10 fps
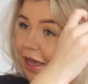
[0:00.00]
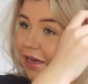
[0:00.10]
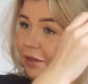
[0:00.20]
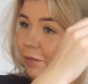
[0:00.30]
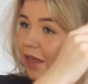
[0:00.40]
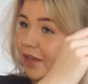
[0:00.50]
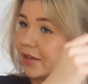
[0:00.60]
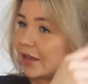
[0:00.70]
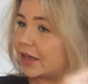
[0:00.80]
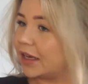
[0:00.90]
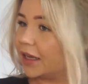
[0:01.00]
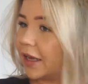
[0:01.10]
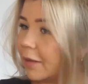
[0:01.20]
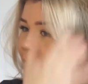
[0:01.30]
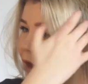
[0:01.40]
And it's
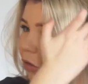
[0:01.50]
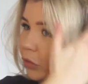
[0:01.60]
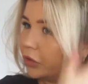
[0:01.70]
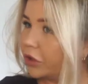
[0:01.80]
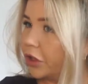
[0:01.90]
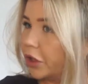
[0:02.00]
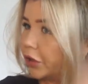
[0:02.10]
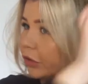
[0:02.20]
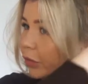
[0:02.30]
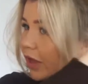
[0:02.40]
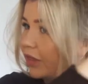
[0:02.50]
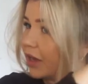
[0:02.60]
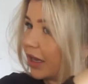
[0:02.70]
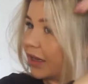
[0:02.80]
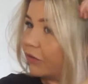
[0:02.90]
basically about the way
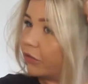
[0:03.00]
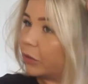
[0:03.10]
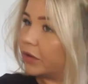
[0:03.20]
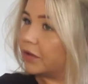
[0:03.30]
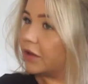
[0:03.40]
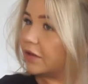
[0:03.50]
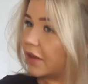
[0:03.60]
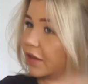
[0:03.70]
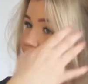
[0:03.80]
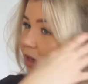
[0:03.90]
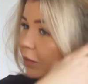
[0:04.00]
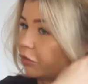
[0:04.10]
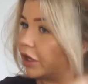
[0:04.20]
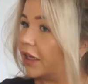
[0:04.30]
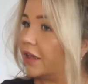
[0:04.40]
that like influencers and
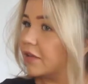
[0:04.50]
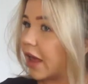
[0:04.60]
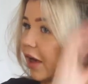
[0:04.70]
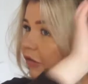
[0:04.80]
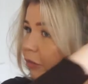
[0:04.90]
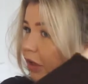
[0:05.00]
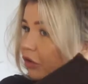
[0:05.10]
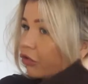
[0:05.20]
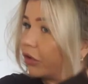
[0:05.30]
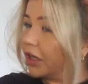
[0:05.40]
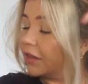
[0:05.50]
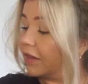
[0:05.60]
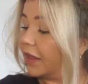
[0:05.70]
celebrities have been treating